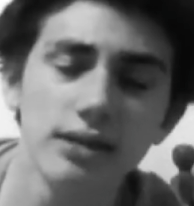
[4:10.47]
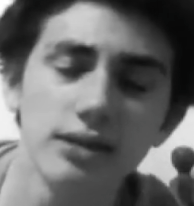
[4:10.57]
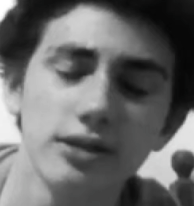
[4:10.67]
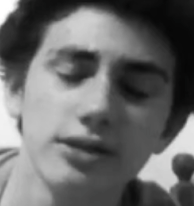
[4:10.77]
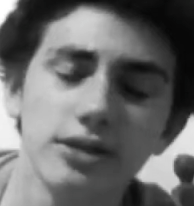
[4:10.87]

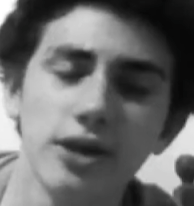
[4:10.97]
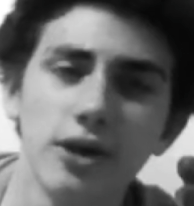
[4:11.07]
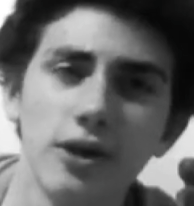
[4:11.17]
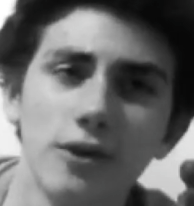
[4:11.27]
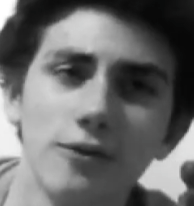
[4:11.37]

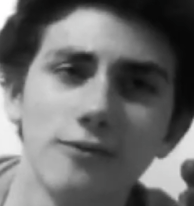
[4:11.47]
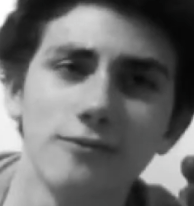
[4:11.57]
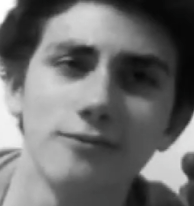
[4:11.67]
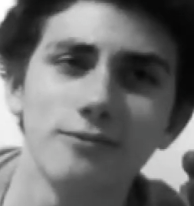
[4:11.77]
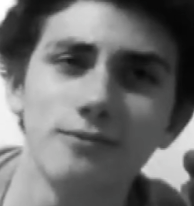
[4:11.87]
So.
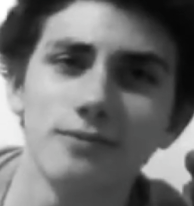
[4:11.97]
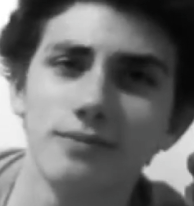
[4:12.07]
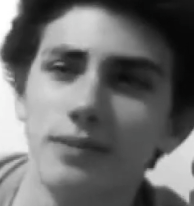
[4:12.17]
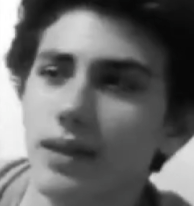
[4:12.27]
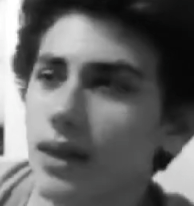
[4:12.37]

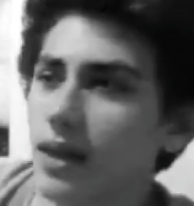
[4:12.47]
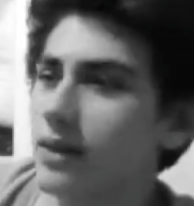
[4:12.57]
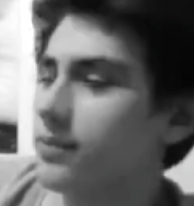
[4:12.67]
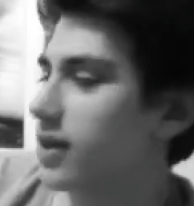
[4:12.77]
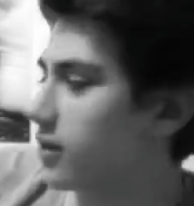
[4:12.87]

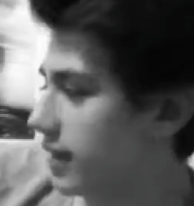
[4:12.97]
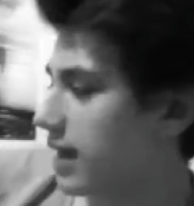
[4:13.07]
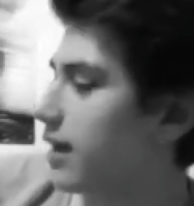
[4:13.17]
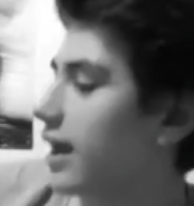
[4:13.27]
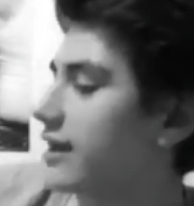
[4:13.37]
I'm like,
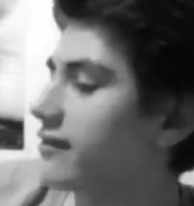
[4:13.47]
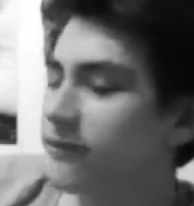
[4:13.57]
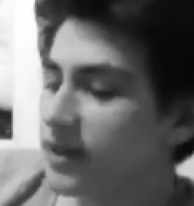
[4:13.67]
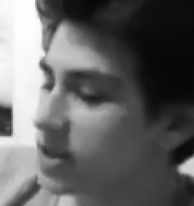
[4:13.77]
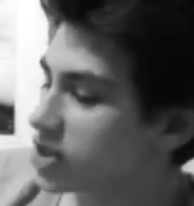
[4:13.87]
okay, I can
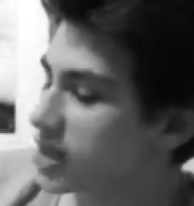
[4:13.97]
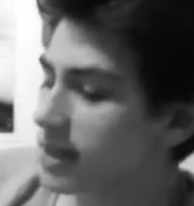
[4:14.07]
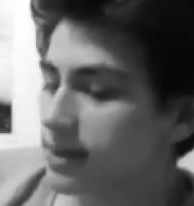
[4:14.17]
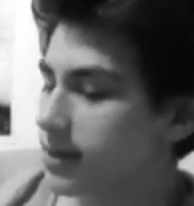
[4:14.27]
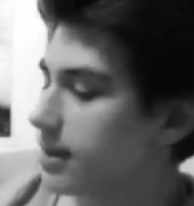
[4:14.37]
finish it.
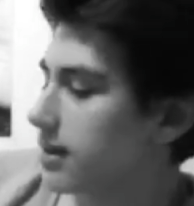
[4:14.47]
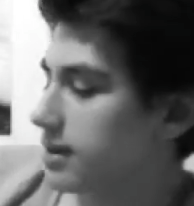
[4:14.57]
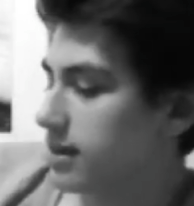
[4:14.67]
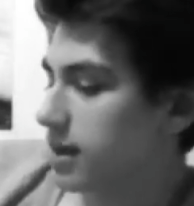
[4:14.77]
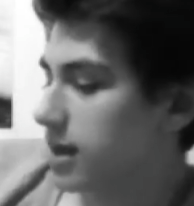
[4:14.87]

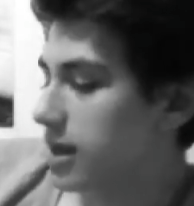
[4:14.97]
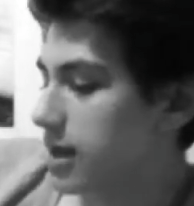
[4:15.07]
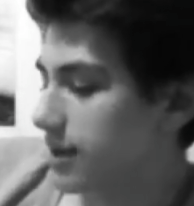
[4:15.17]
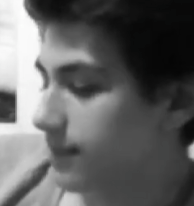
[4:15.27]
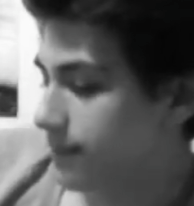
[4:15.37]

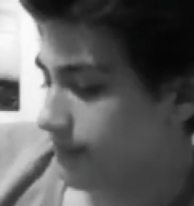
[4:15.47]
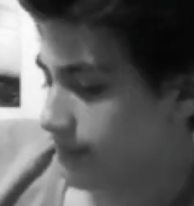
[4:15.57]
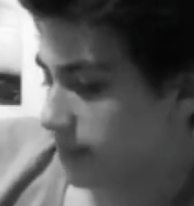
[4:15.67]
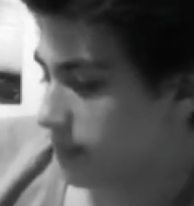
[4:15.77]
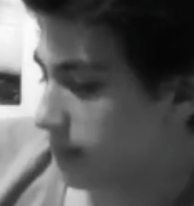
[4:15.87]
Um.
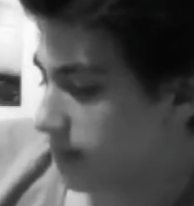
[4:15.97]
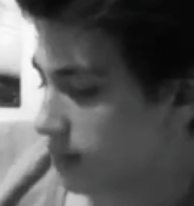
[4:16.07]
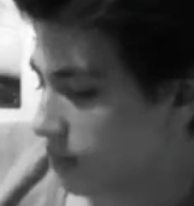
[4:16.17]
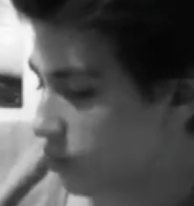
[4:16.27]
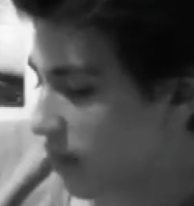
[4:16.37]

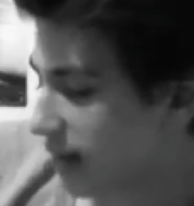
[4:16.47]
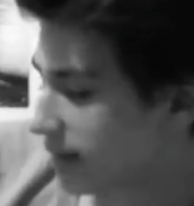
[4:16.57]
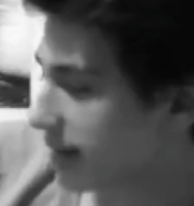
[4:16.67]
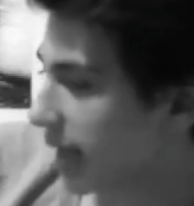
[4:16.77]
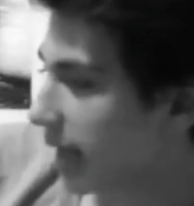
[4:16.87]

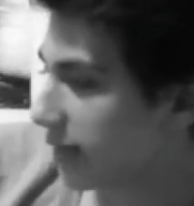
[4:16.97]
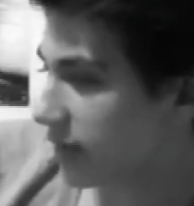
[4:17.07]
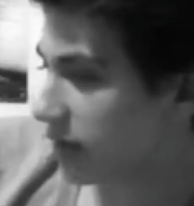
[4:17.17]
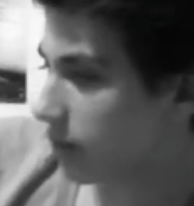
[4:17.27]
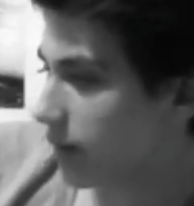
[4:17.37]
Wednesday, I
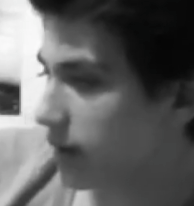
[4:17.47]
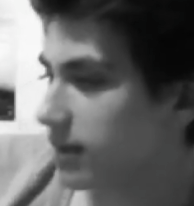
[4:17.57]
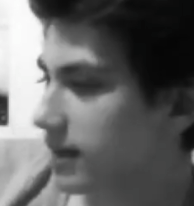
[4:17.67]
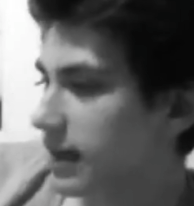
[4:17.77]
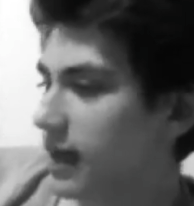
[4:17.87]
think it
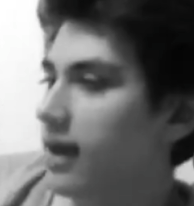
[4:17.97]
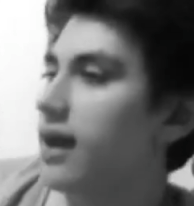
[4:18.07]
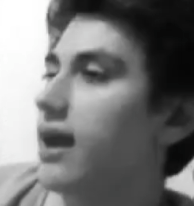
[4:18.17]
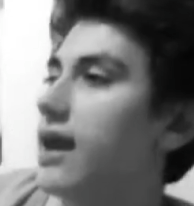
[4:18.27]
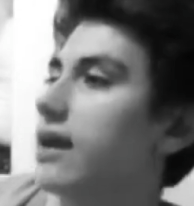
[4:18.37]
was.
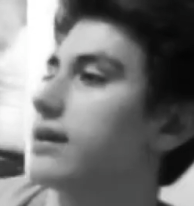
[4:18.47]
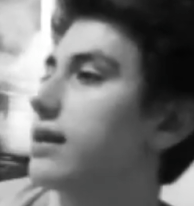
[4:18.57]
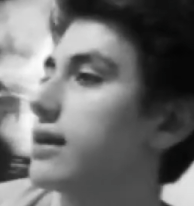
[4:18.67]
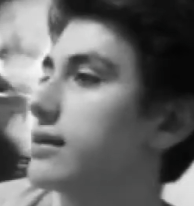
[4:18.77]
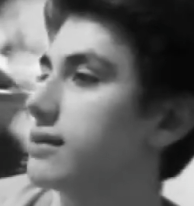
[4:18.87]
And
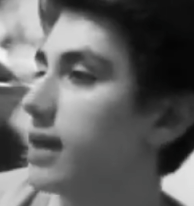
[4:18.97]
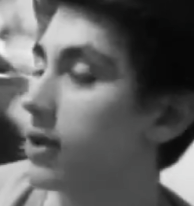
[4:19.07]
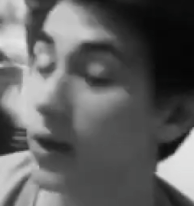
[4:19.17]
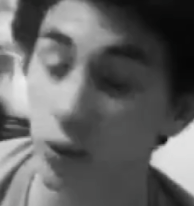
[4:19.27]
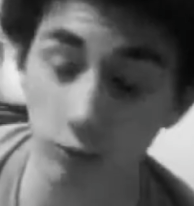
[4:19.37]

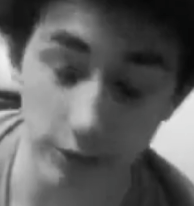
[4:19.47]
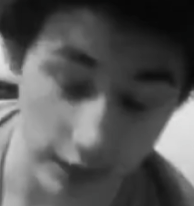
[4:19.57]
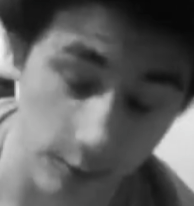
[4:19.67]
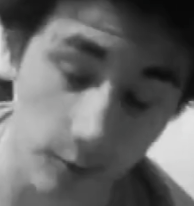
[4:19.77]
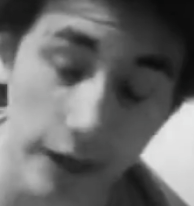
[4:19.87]
Saturday, which was
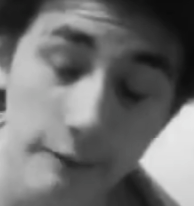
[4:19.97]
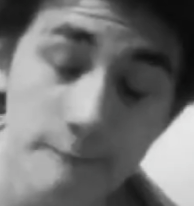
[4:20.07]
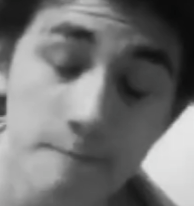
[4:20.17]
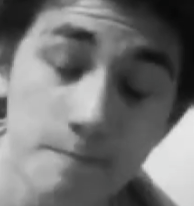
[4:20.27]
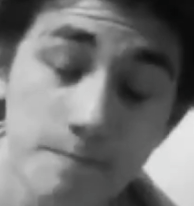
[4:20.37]
yesterday.
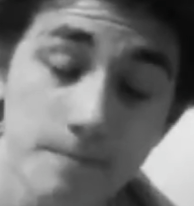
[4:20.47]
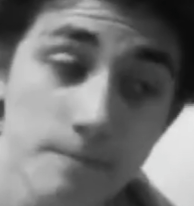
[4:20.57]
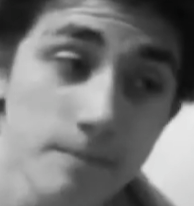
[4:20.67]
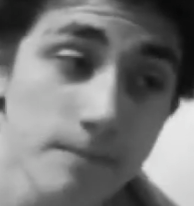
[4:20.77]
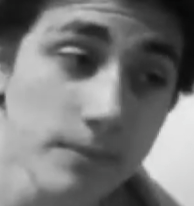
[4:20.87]

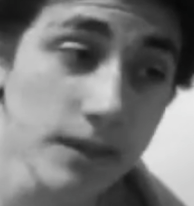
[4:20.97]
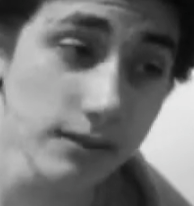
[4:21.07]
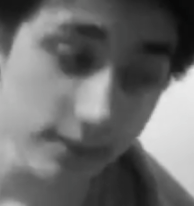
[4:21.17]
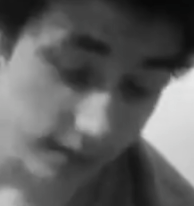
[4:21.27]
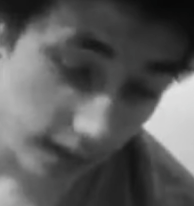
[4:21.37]

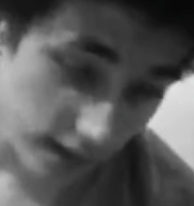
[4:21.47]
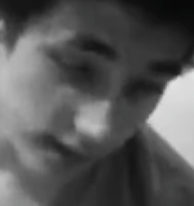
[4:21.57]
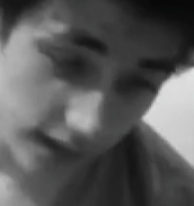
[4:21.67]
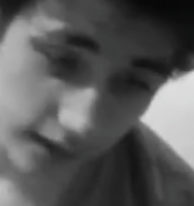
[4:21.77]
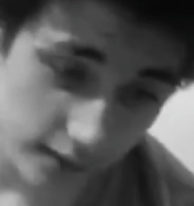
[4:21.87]
But yes,
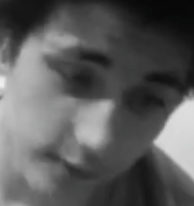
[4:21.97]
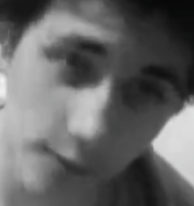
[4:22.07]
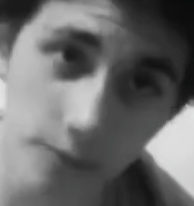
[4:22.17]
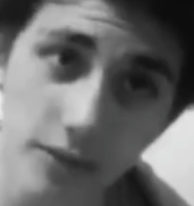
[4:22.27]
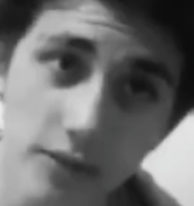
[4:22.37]
I didn't
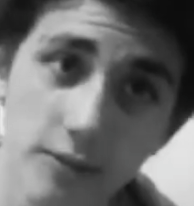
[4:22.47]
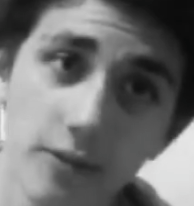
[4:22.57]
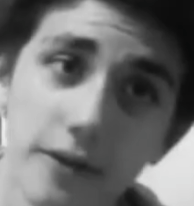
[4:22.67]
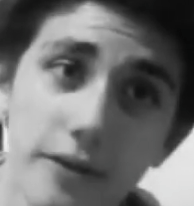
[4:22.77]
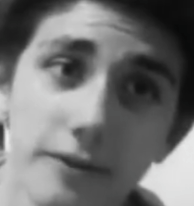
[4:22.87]
film this till Sunday.